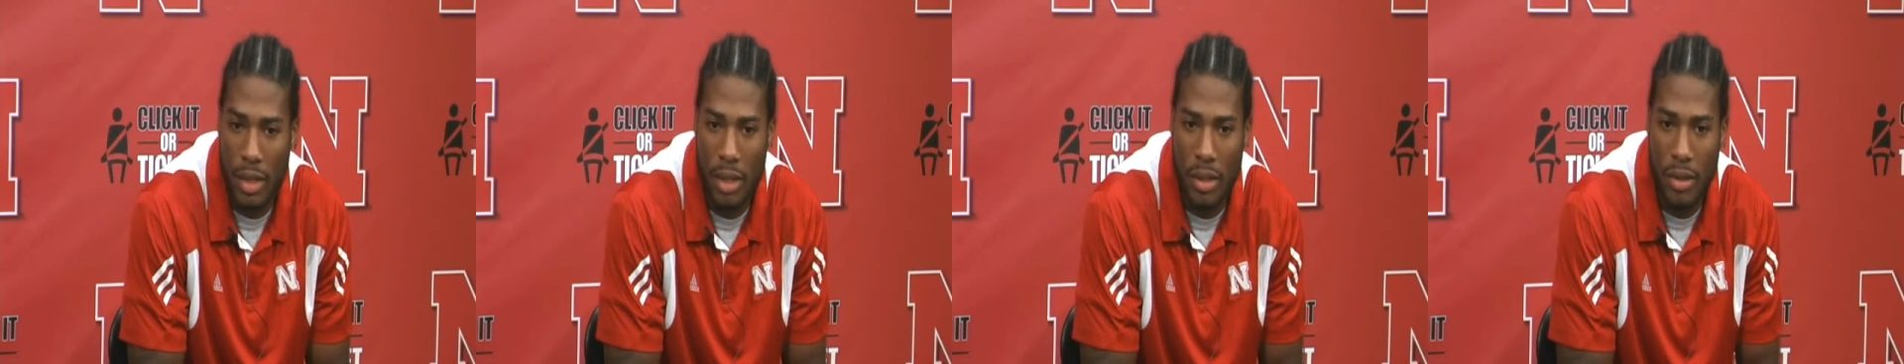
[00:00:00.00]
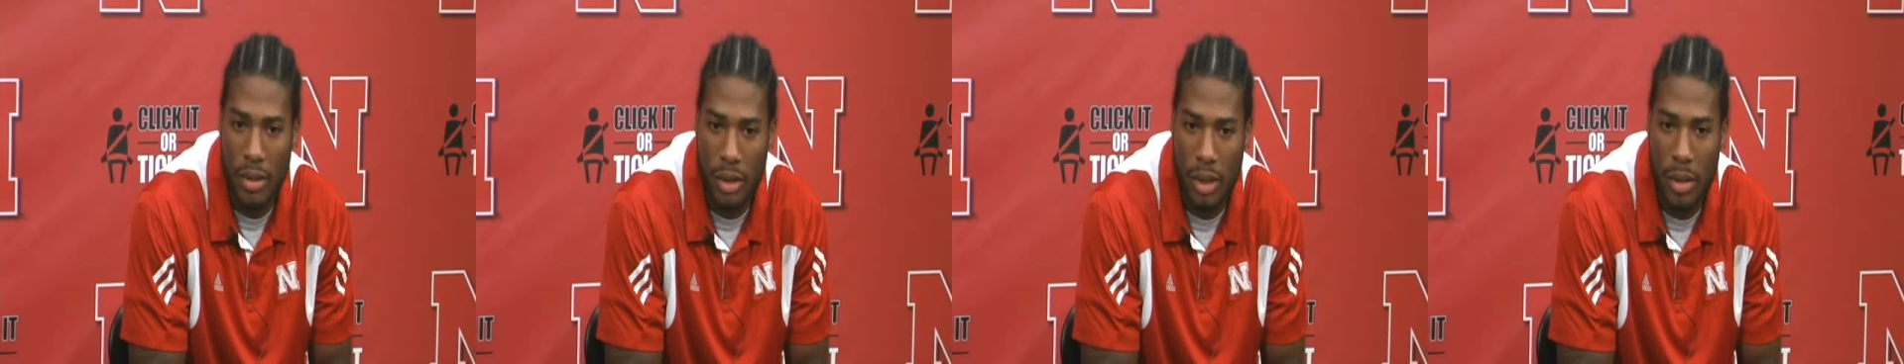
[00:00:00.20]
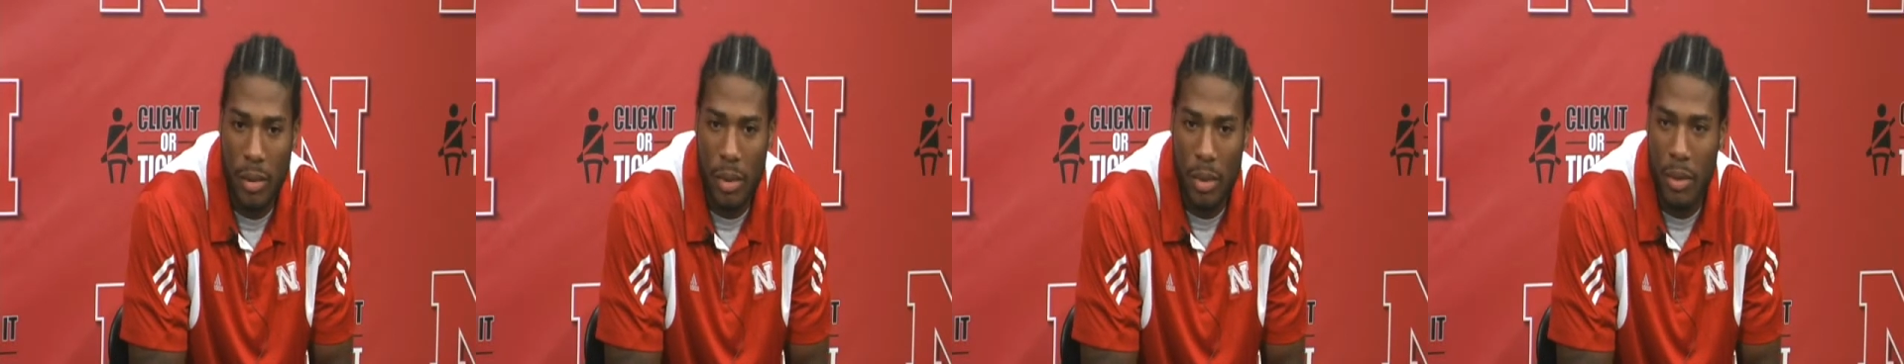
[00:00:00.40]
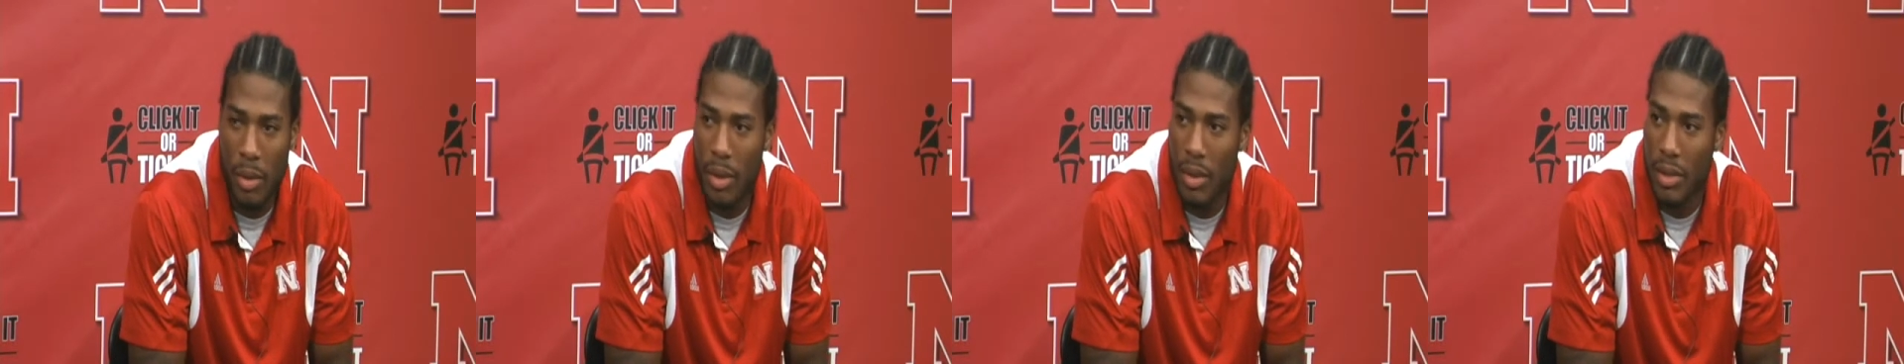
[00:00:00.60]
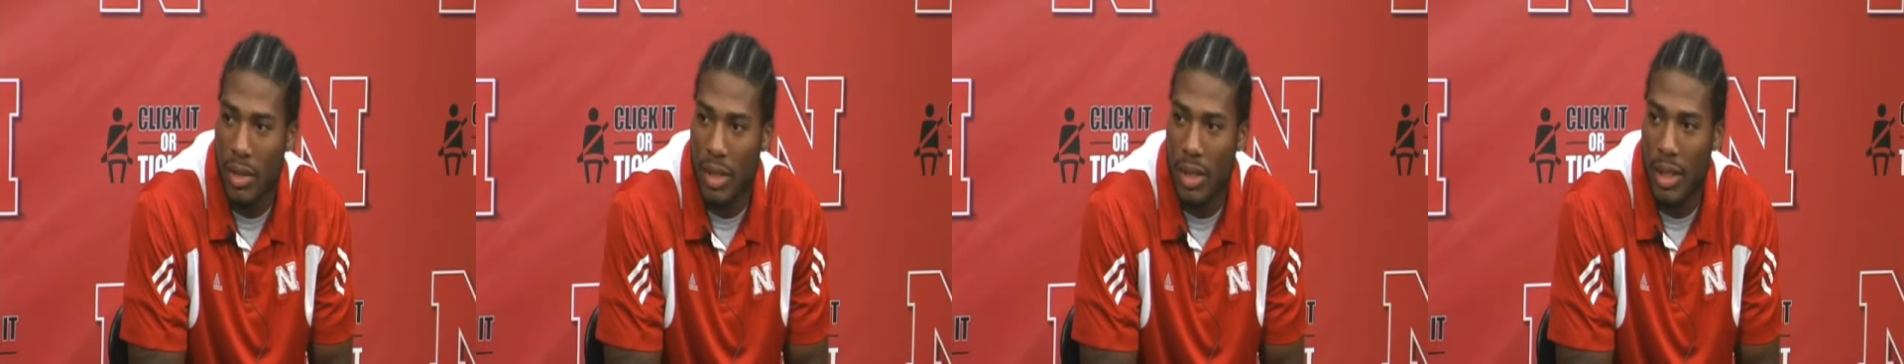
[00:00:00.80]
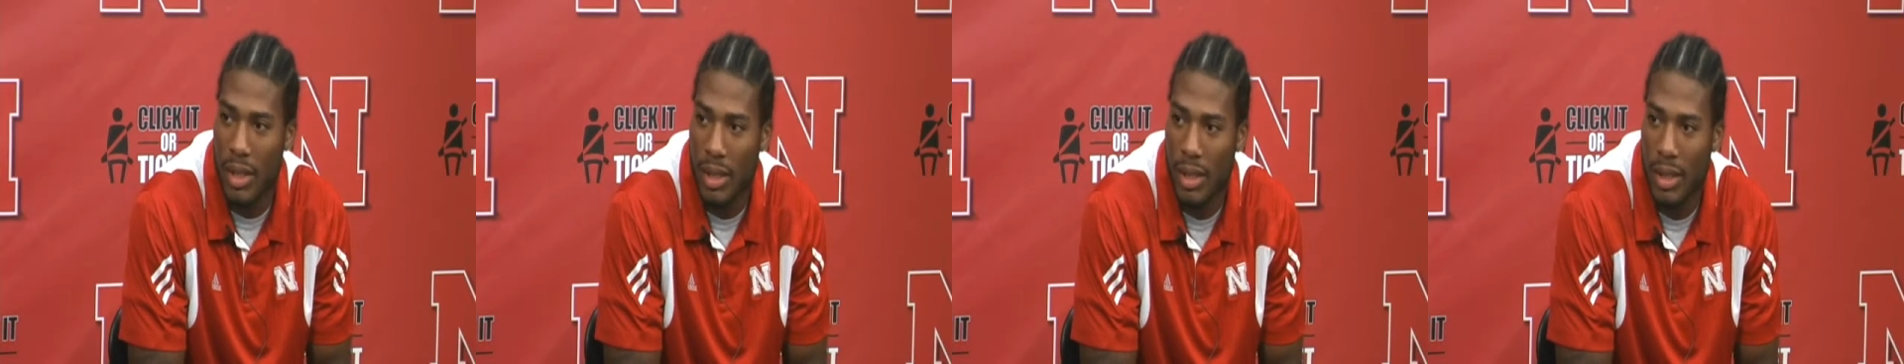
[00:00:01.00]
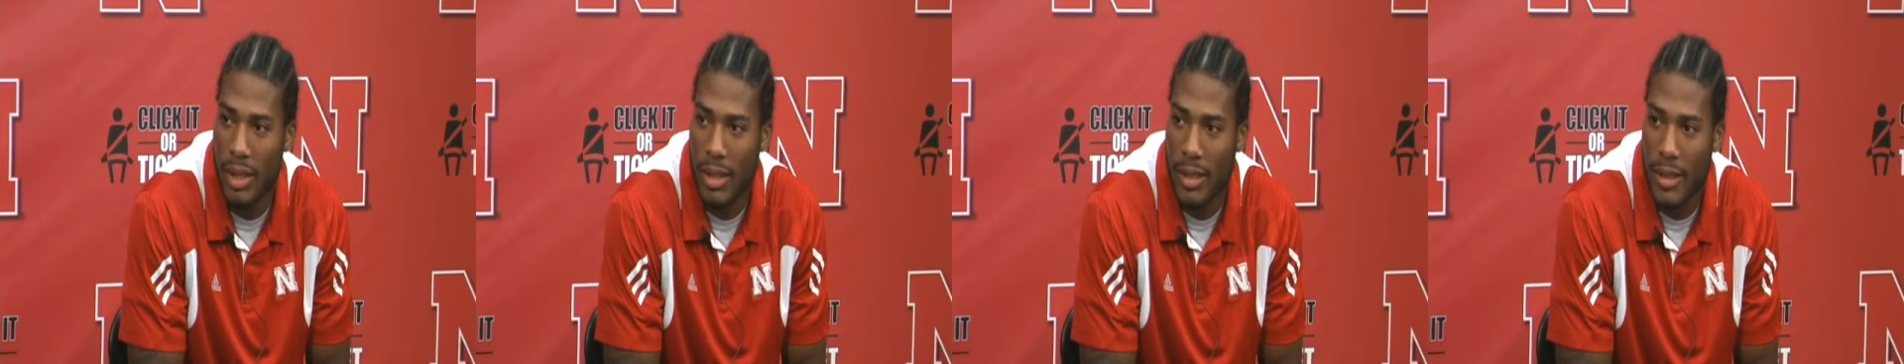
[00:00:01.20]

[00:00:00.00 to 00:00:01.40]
So I mean, we're gonna see